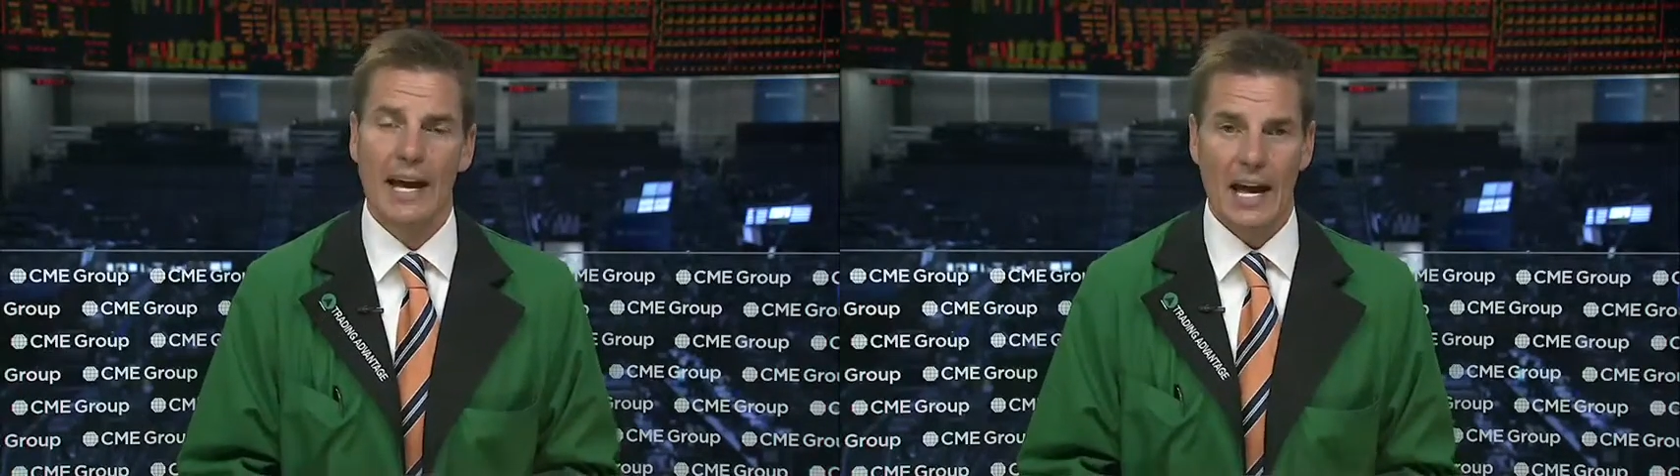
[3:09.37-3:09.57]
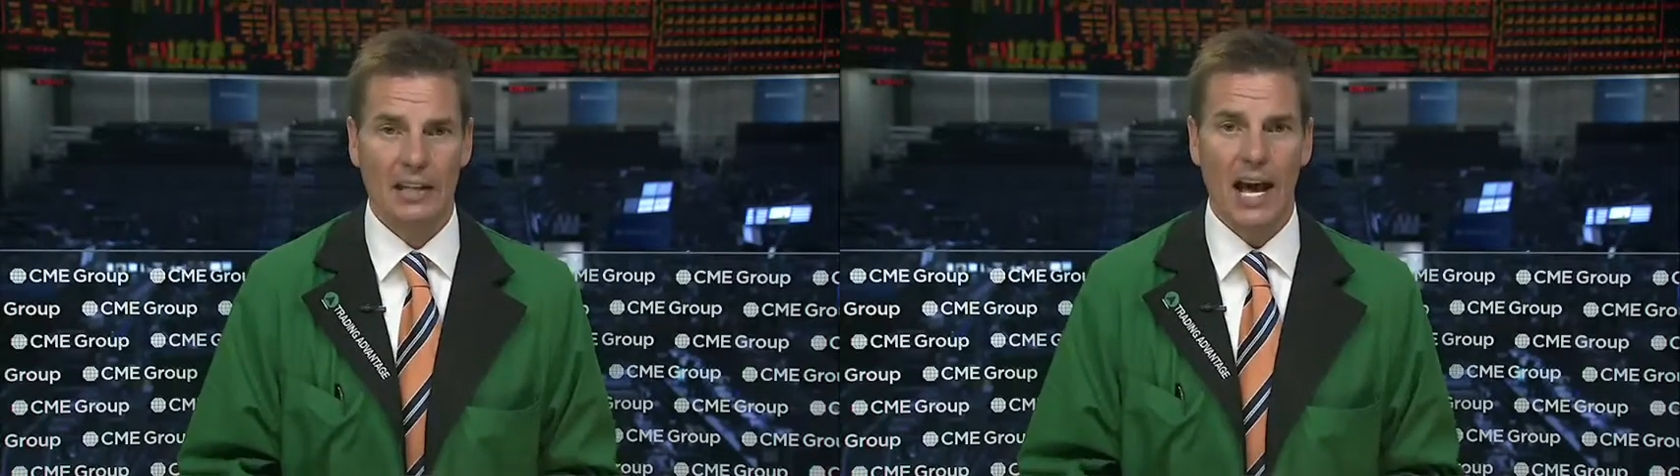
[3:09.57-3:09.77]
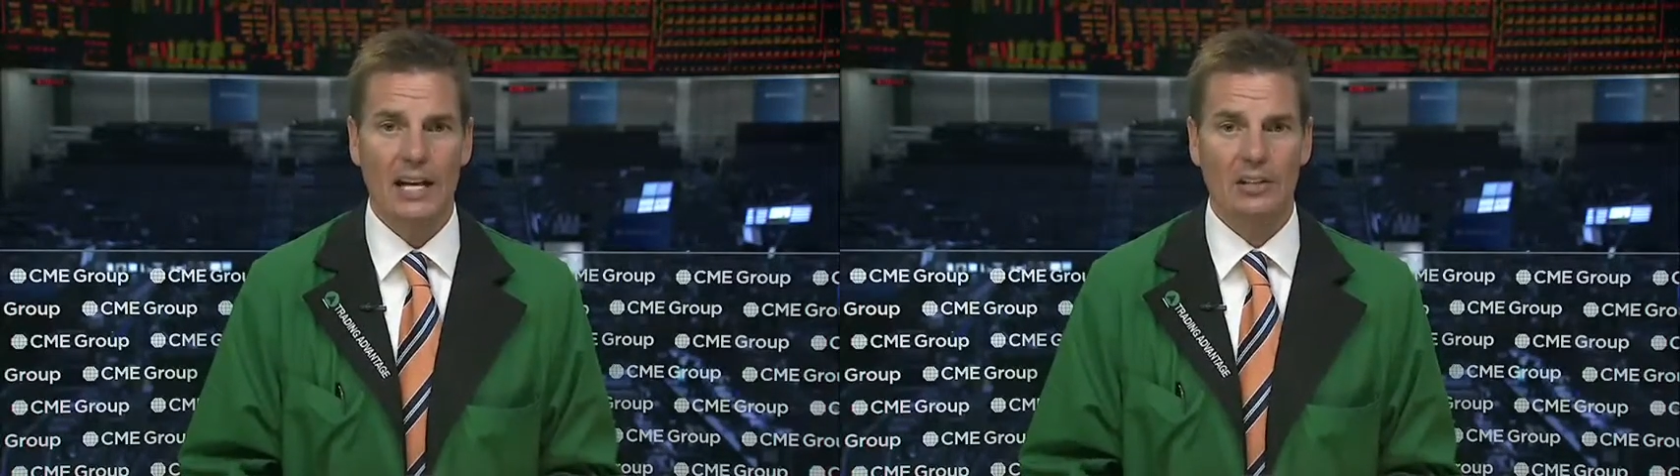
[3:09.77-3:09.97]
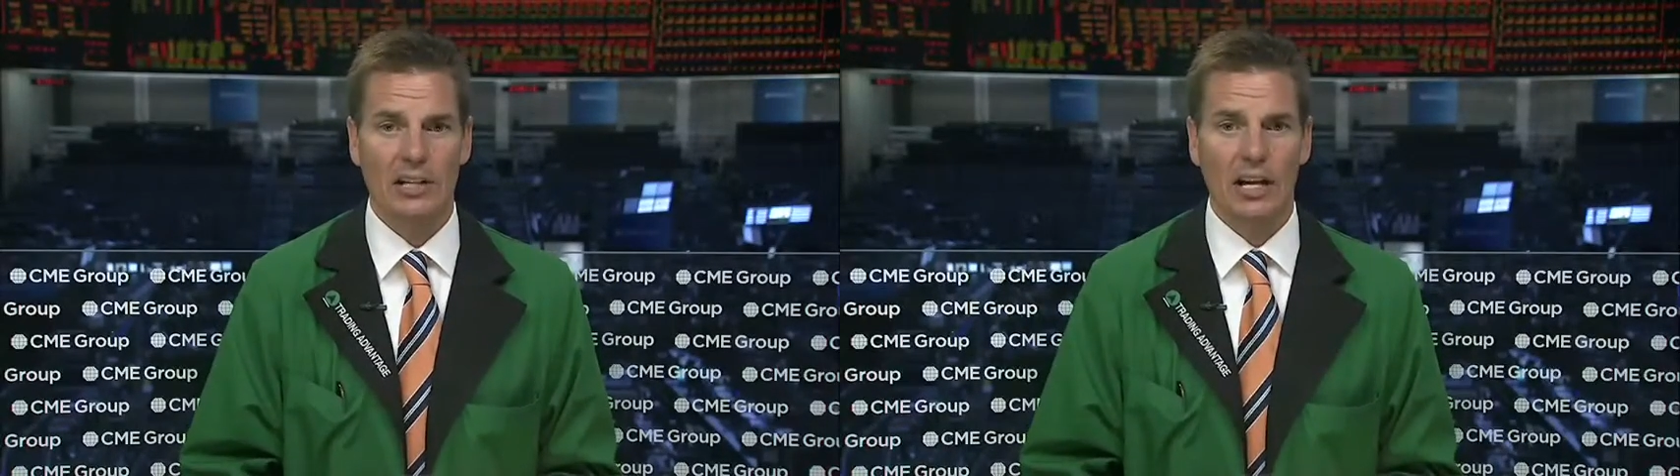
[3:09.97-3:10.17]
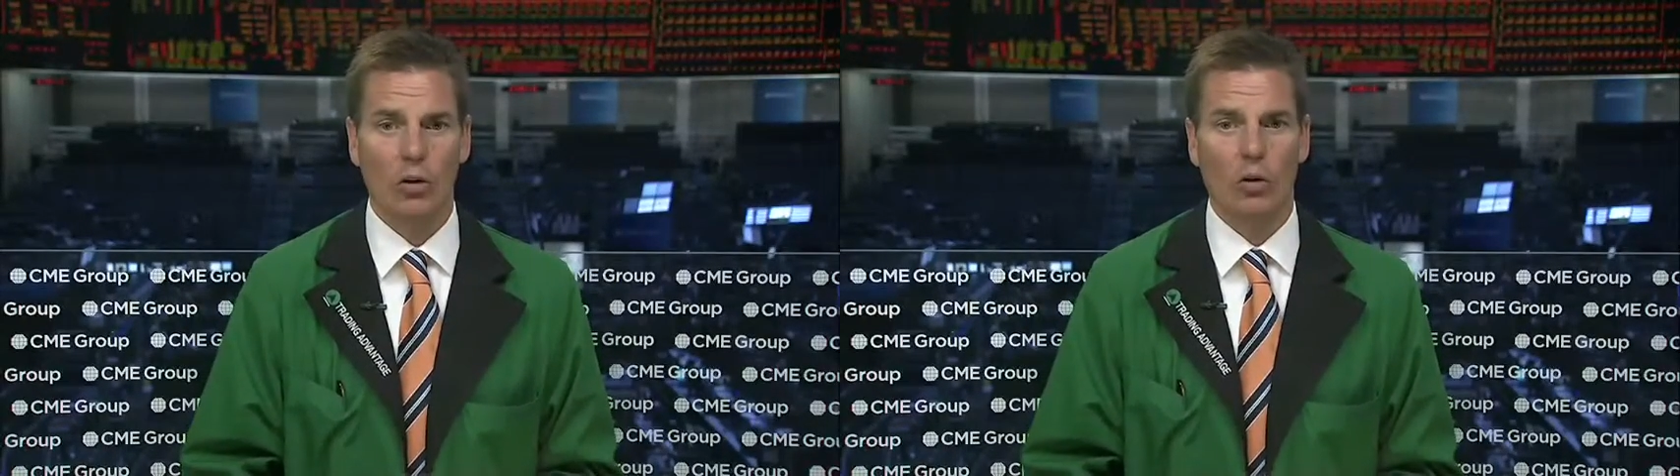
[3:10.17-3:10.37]
And
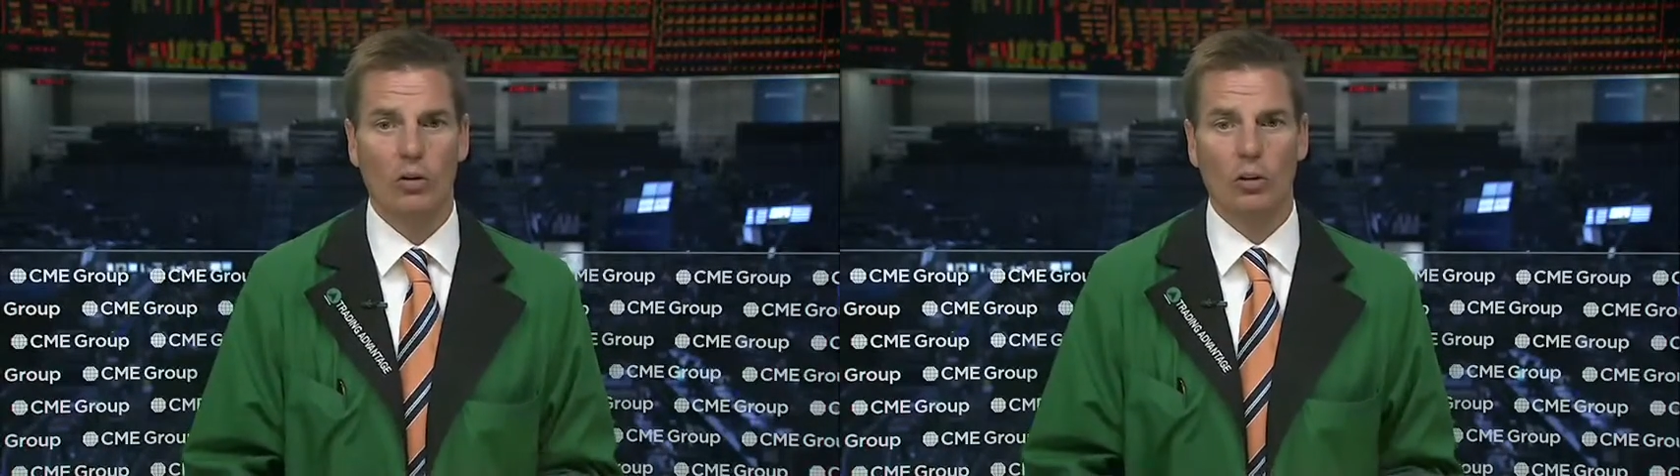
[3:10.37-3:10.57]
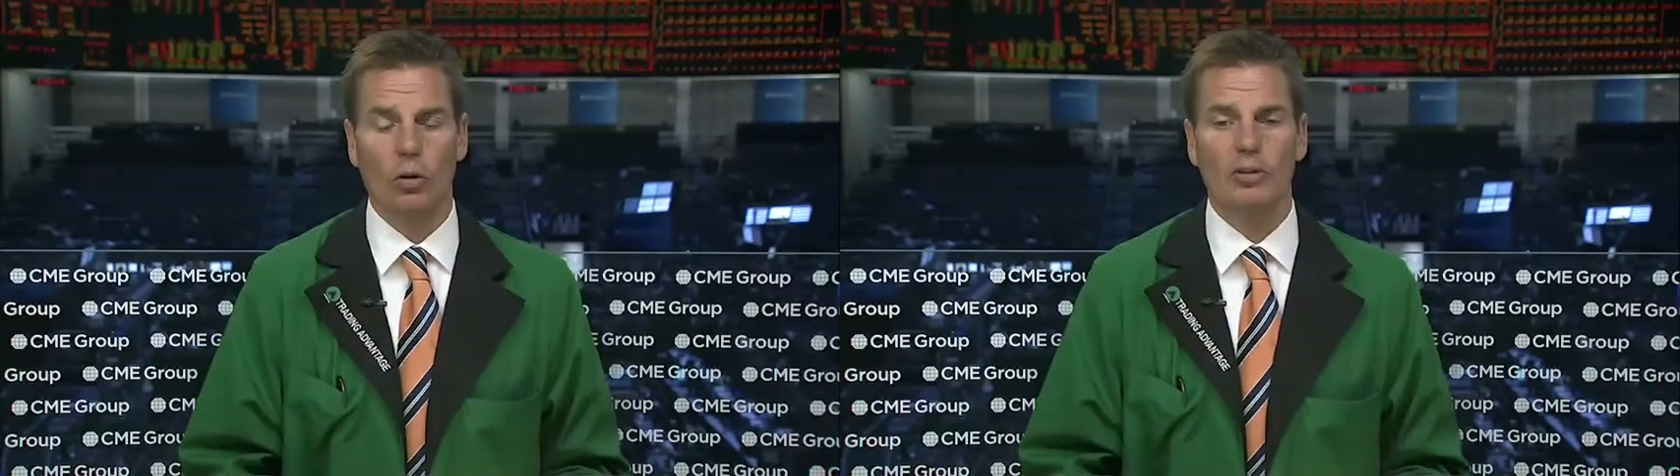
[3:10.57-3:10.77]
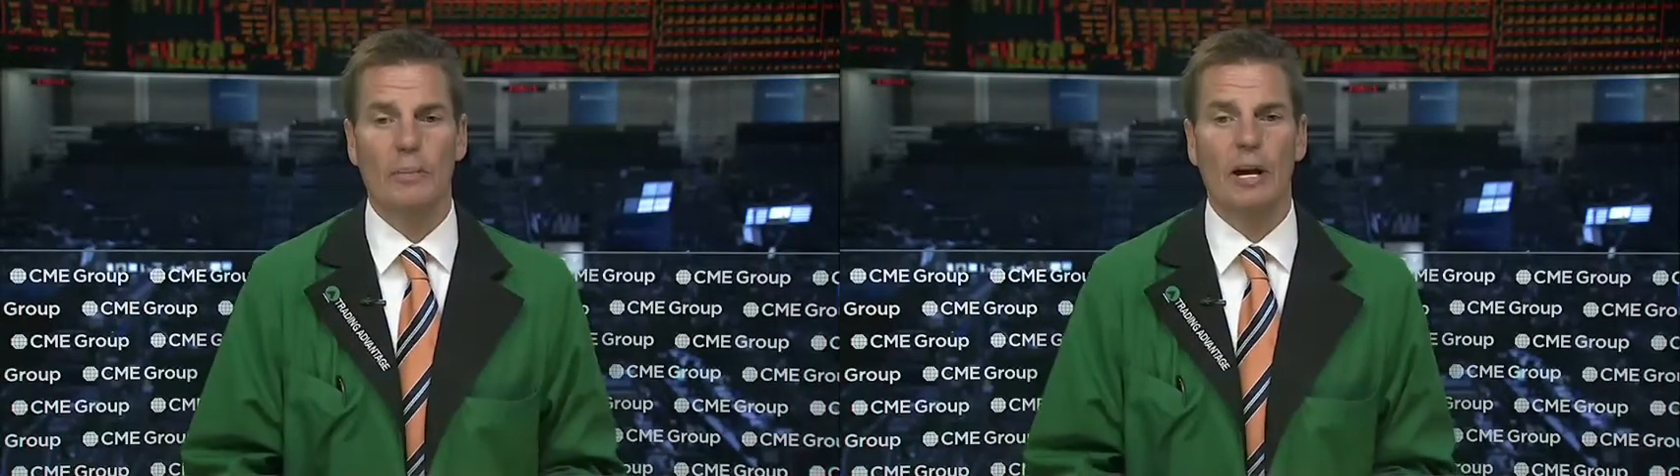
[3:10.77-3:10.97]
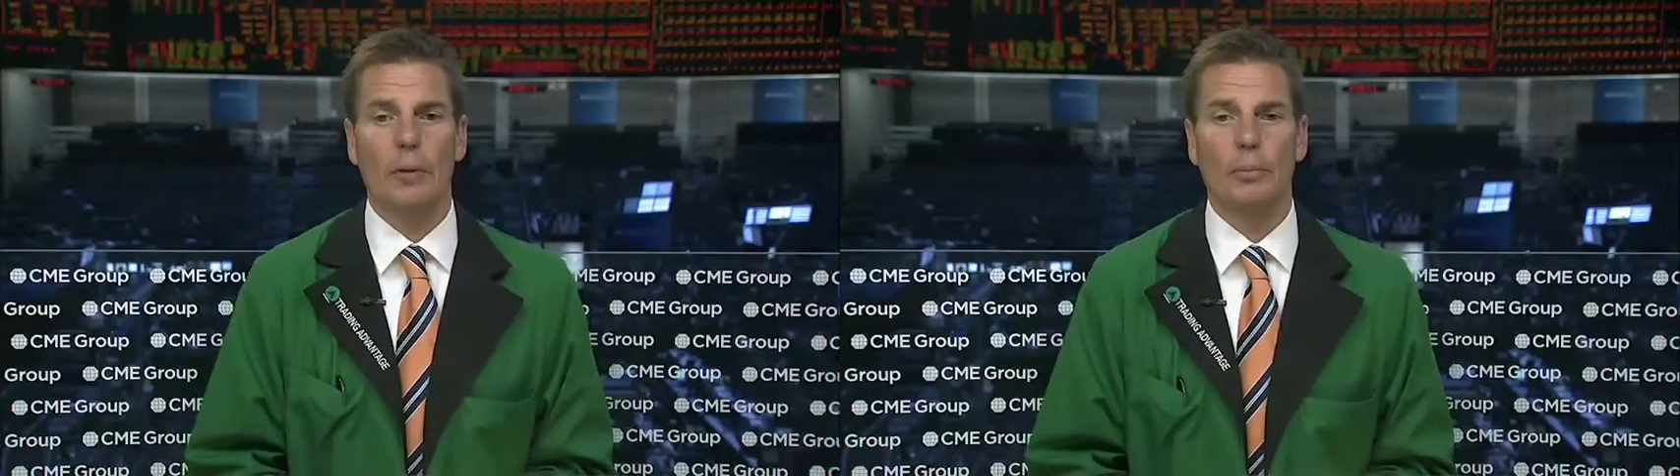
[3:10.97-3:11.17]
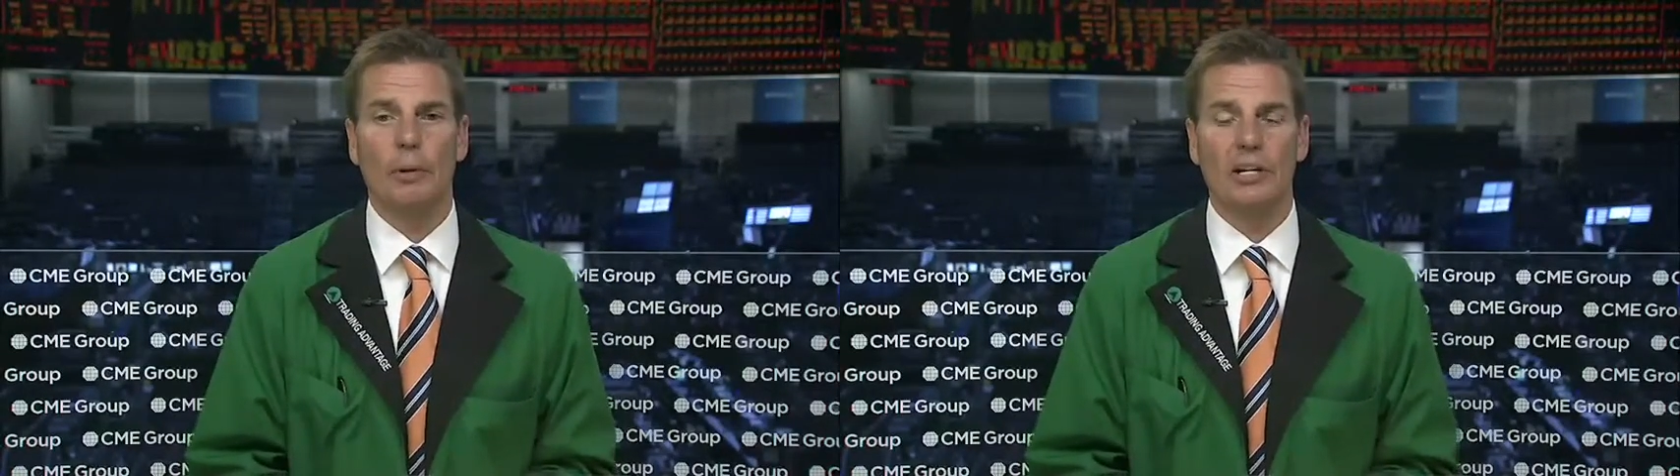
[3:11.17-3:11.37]
lastly, gold. Gold's up a
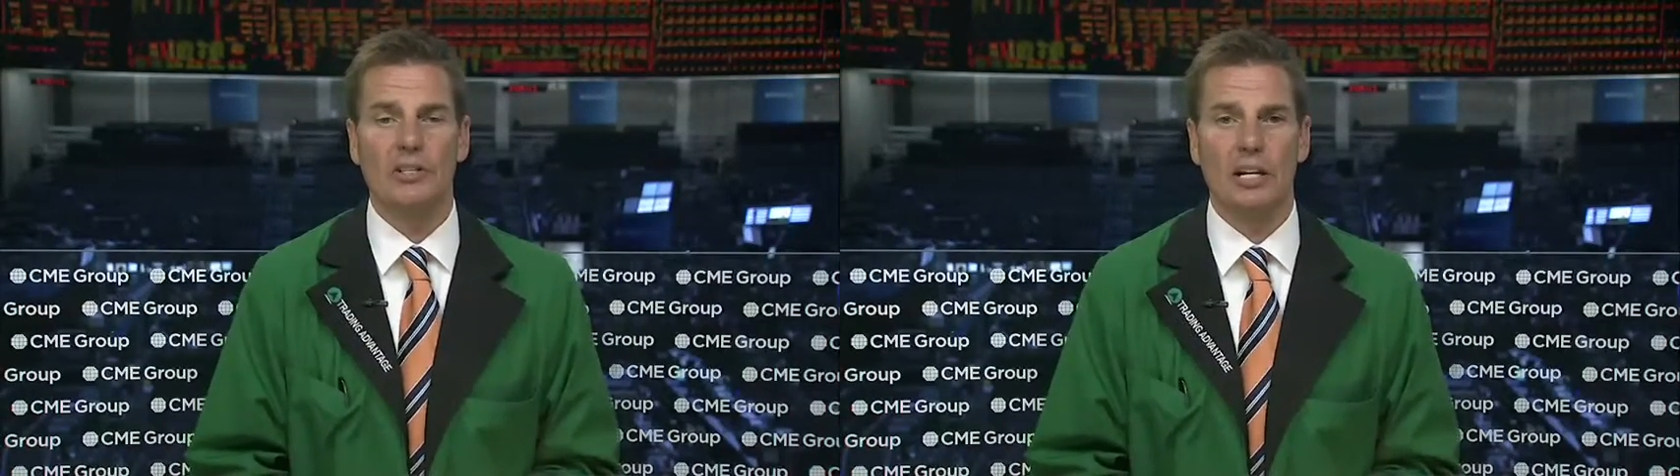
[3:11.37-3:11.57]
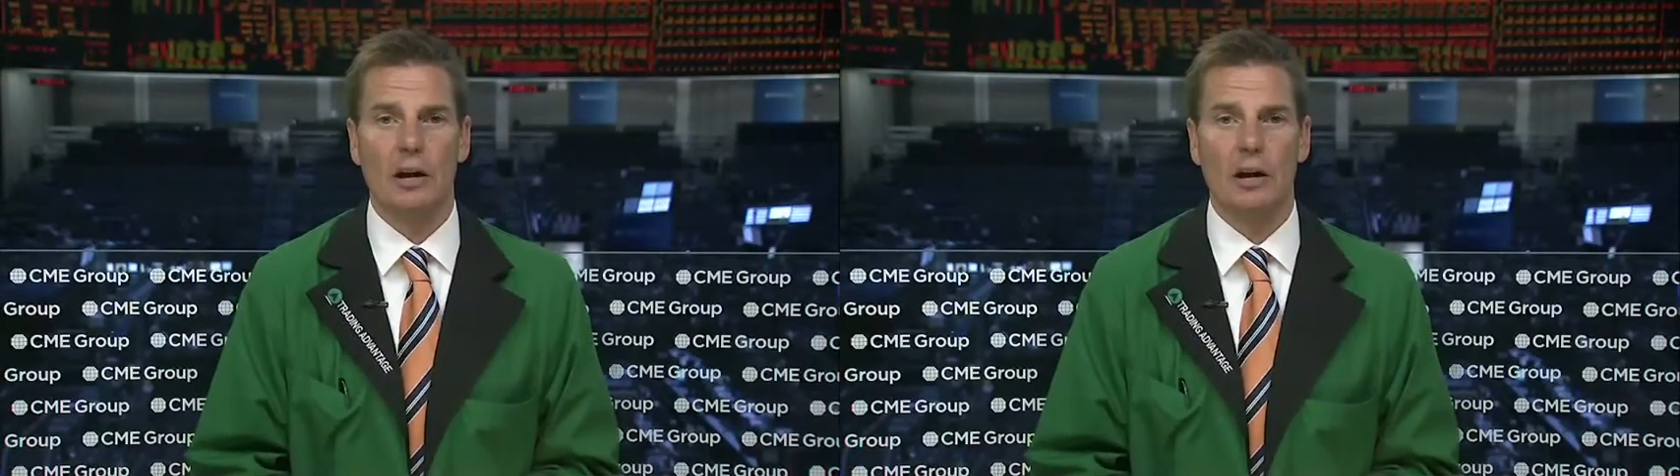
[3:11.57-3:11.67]
couple bucks here,